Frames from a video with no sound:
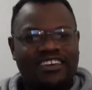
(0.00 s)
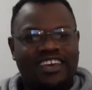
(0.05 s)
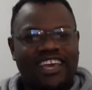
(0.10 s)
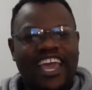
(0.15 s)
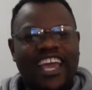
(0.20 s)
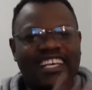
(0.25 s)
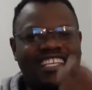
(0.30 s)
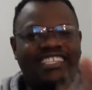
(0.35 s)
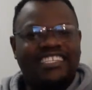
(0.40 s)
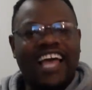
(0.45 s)

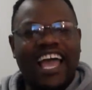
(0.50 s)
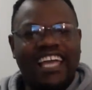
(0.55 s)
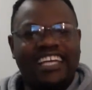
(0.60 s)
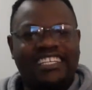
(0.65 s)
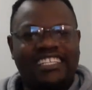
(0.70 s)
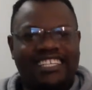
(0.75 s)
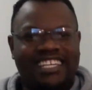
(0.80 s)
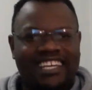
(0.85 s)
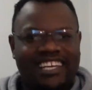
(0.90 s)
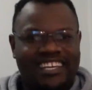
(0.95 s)

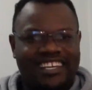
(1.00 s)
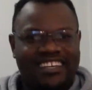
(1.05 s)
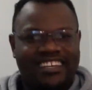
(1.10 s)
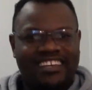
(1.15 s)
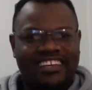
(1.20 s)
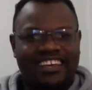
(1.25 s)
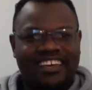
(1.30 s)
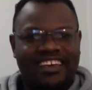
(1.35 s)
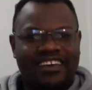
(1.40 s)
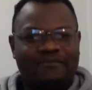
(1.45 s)
Excite her.
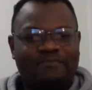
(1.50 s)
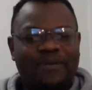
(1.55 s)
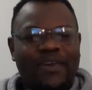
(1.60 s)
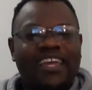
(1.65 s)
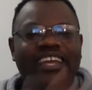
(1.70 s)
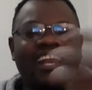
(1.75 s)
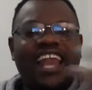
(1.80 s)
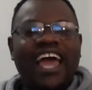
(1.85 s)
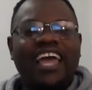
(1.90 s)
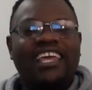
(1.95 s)

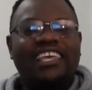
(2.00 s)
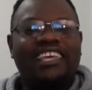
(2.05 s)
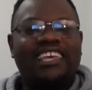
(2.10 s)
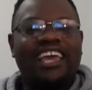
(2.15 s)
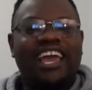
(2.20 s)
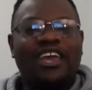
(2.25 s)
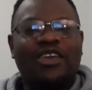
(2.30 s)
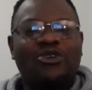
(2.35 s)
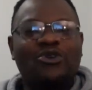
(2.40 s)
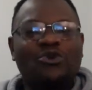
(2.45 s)
Be
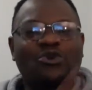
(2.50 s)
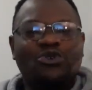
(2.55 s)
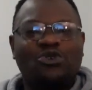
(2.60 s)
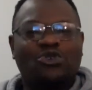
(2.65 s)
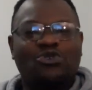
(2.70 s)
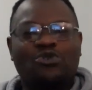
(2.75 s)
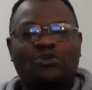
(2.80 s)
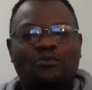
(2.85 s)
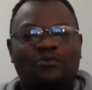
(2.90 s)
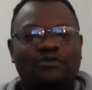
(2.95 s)
like a
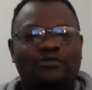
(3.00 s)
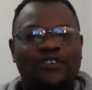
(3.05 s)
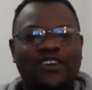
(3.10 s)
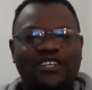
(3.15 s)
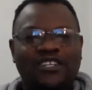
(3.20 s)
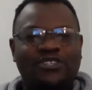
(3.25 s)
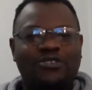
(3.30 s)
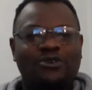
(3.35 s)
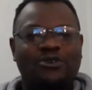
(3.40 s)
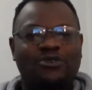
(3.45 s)
YouTube
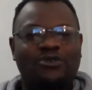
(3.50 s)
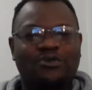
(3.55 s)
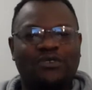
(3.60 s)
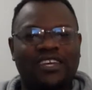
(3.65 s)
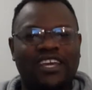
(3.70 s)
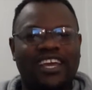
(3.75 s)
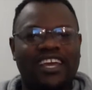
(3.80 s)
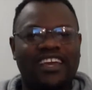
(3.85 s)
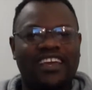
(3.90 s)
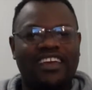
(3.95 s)
video to
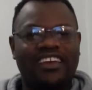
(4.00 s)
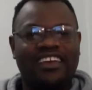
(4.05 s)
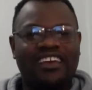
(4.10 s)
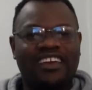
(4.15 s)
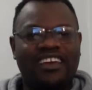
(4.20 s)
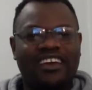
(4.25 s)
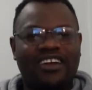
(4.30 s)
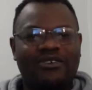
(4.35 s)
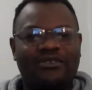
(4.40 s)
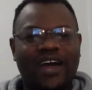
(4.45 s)
her,
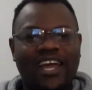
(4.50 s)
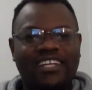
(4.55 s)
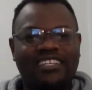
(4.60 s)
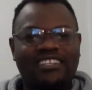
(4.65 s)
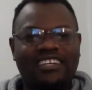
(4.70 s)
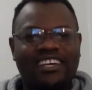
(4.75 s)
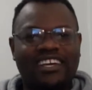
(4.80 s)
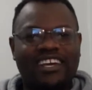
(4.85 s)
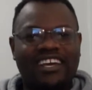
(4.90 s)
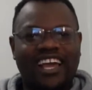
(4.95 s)

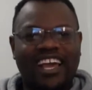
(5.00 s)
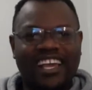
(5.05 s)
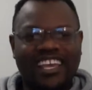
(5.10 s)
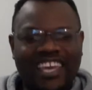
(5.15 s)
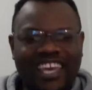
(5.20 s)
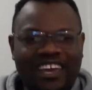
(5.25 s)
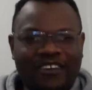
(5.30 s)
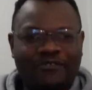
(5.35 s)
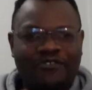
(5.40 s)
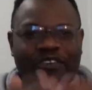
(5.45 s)
right?
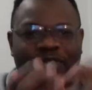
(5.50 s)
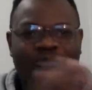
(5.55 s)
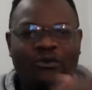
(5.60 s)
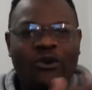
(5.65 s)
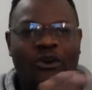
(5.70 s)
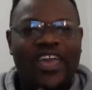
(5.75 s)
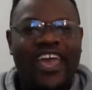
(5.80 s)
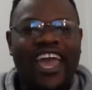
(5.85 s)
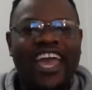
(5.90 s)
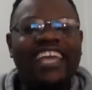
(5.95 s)
Give him
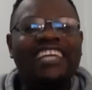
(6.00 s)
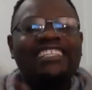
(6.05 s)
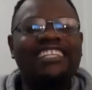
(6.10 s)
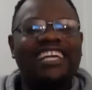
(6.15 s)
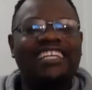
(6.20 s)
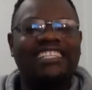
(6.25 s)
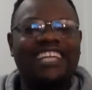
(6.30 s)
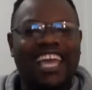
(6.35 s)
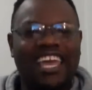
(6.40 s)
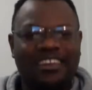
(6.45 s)
or her
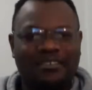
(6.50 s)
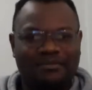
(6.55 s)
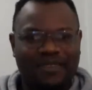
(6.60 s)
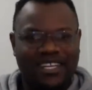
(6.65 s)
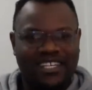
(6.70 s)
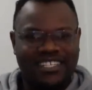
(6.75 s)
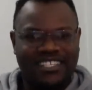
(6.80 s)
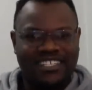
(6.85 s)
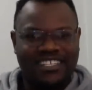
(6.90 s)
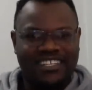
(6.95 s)

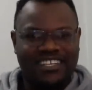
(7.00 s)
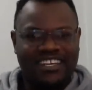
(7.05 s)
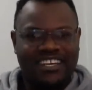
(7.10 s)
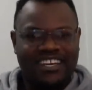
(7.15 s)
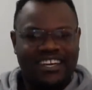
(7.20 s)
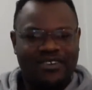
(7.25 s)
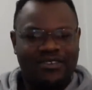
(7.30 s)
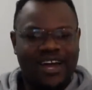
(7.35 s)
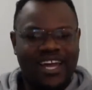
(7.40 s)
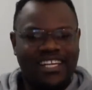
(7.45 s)
entertainment,
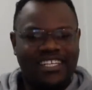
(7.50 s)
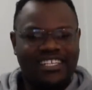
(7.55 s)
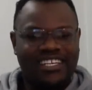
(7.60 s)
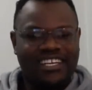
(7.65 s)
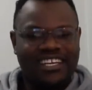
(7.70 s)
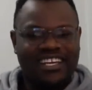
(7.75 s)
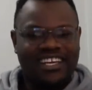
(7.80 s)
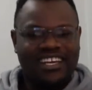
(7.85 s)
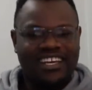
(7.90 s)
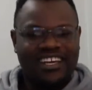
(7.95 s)
right?
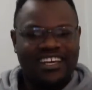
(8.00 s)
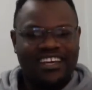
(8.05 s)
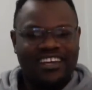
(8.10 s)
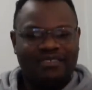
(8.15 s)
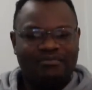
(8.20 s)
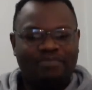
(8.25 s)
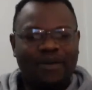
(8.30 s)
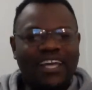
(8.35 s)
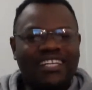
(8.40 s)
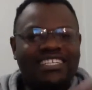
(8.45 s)

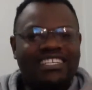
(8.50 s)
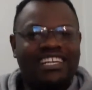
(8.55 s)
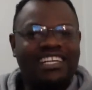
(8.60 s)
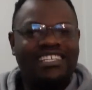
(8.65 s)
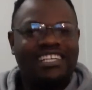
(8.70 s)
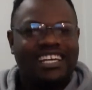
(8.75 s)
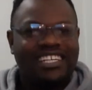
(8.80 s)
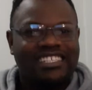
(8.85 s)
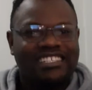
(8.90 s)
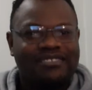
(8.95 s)
Bad
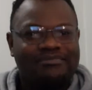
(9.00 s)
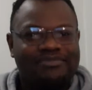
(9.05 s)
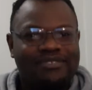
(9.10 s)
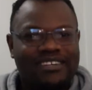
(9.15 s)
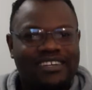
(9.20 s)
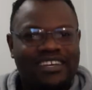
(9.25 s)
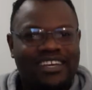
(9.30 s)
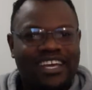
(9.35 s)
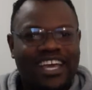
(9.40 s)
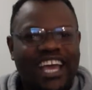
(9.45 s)
leadership.
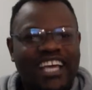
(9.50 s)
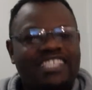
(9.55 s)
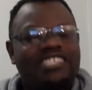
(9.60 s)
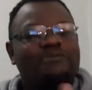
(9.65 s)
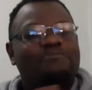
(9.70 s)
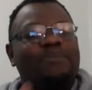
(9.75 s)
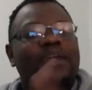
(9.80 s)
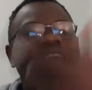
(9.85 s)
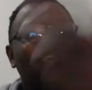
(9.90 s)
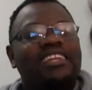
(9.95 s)

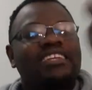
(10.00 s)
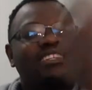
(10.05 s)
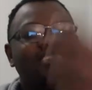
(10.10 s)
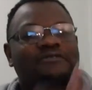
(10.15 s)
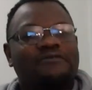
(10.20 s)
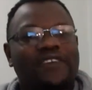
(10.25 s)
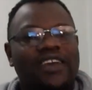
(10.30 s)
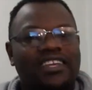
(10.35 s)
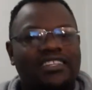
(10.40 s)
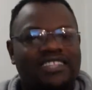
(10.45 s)
Explain it
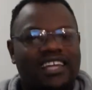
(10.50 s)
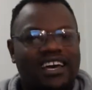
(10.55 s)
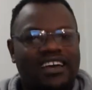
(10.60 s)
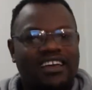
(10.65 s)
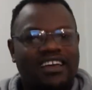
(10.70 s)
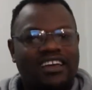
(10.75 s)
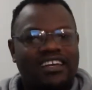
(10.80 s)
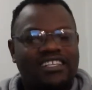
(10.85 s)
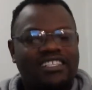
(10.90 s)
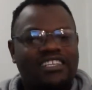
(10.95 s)
further.
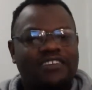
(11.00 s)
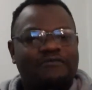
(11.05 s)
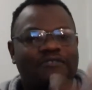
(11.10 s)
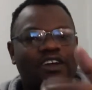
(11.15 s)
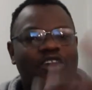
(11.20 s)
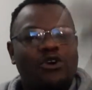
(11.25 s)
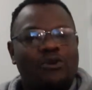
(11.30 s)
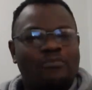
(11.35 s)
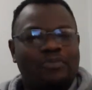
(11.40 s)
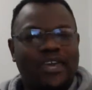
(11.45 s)

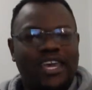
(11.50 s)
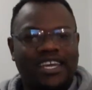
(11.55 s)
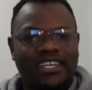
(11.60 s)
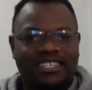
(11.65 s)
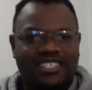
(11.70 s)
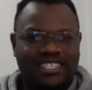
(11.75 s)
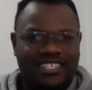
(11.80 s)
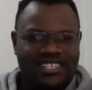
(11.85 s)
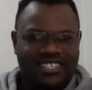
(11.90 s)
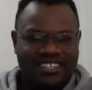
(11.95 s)
Develop
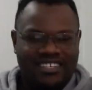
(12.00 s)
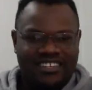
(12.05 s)
it.